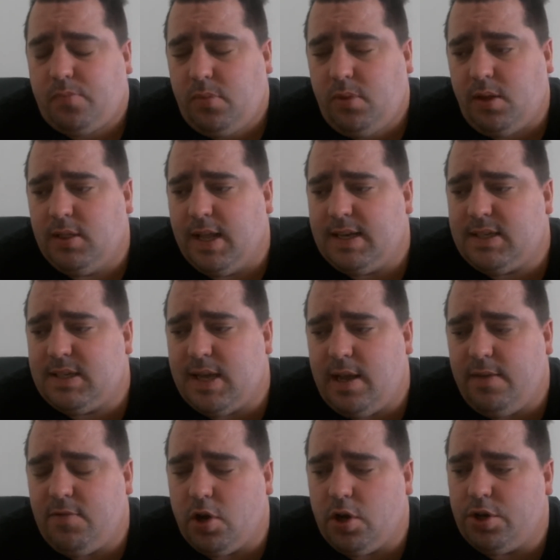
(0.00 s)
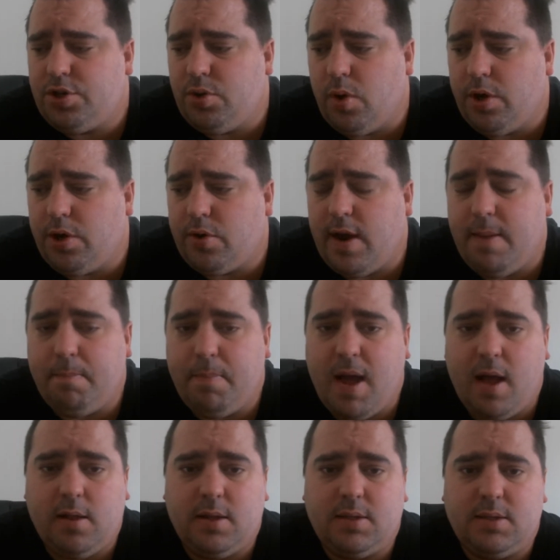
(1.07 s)
let's say you've got a 200 grand
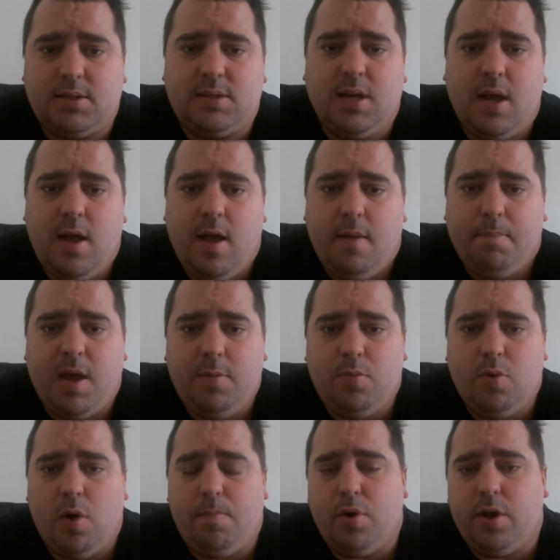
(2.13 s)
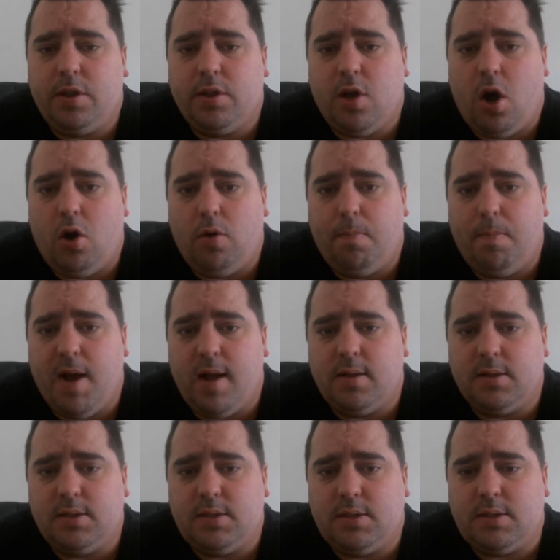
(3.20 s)
balance, people are putting the whole
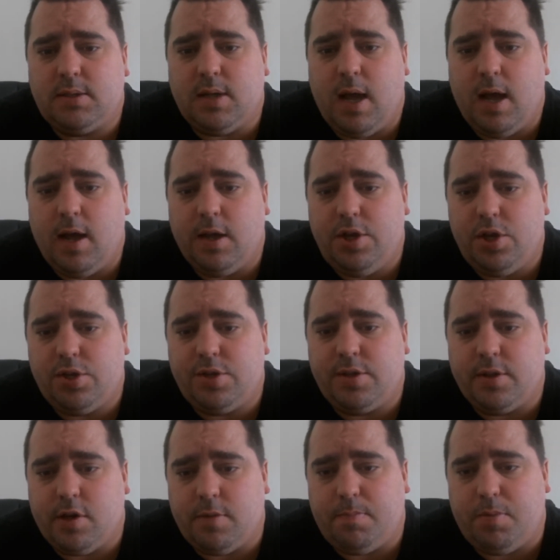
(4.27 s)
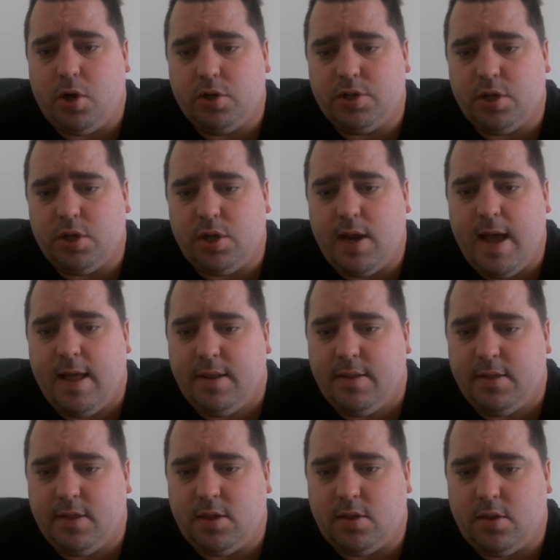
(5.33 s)
balance using the deposit
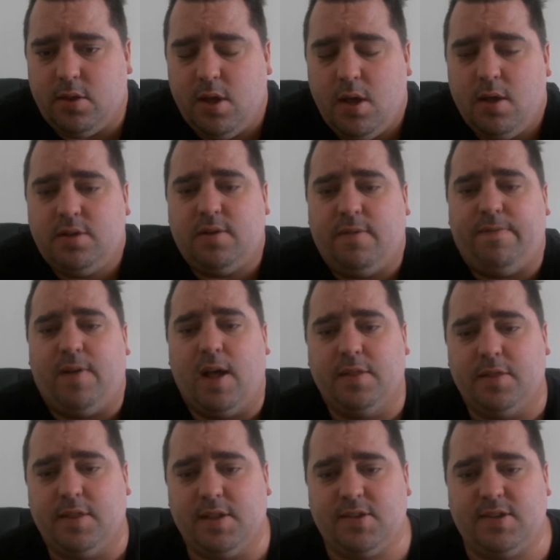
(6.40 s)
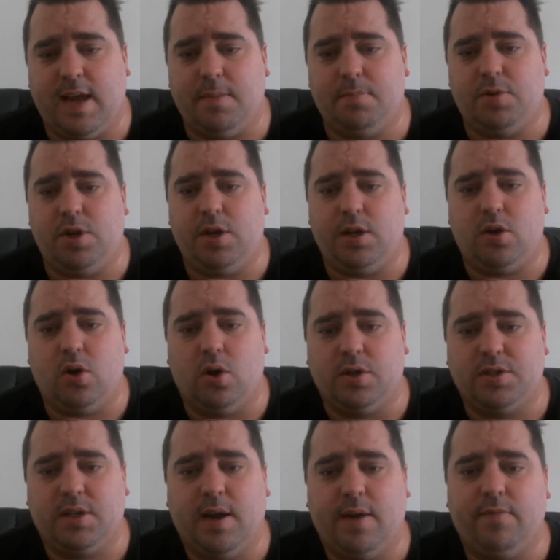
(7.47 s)
and to fund the stamp duty
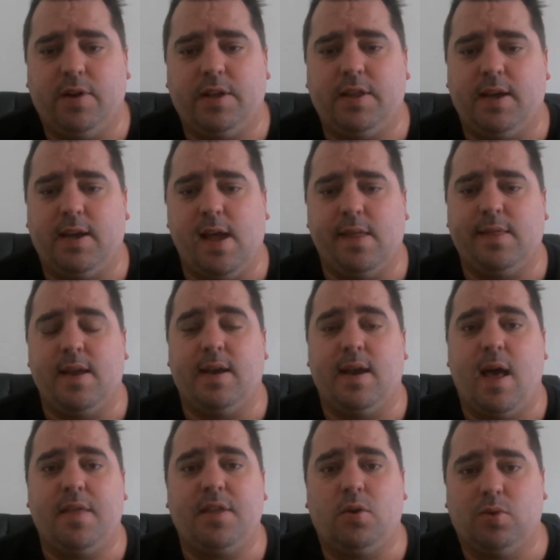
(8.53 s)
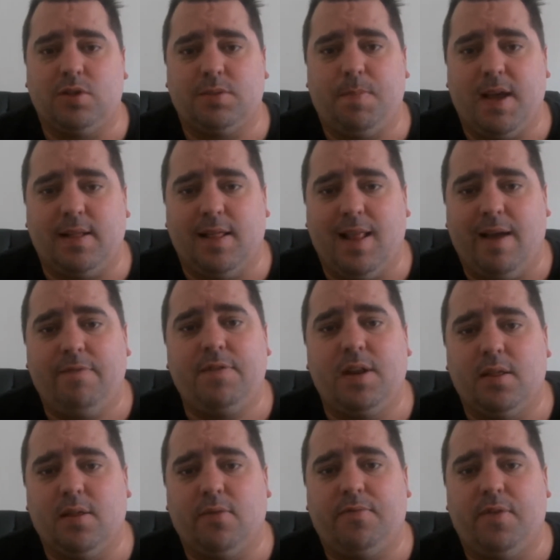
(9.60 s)
costs and everything, and then nothing was being left
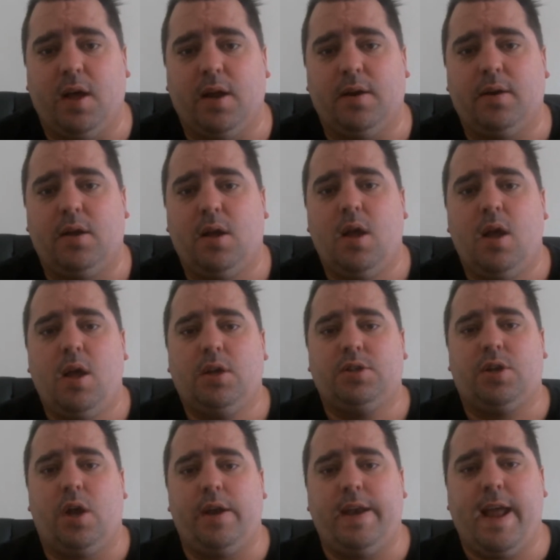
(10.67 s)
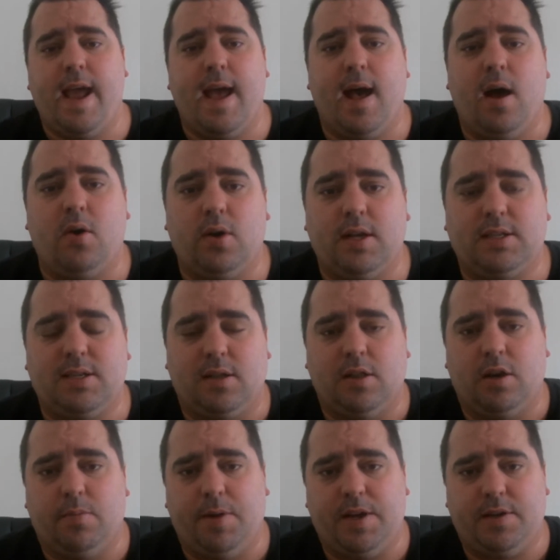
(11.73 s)
in the fund. So now it's a
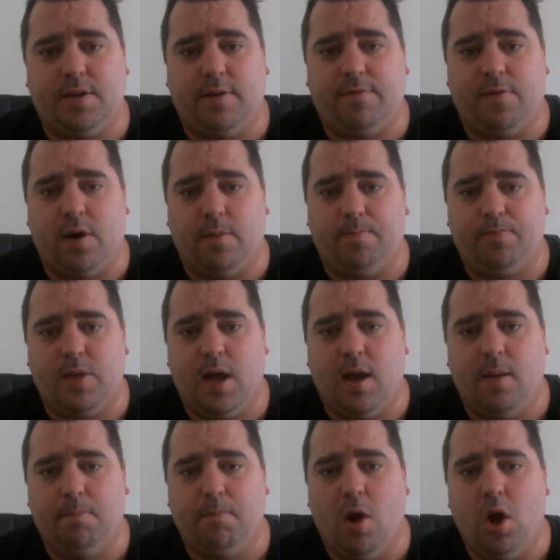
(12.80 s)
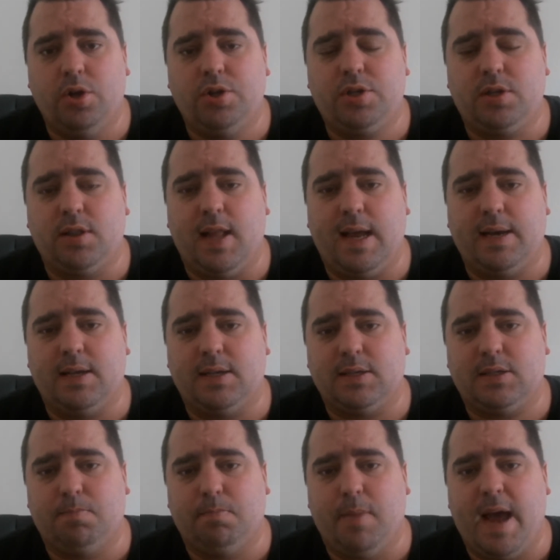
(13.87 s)
little bit different. Most
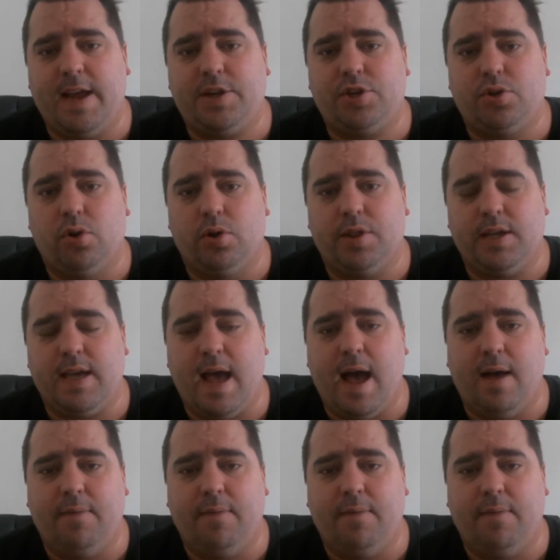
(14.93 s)
lenders make sure that you have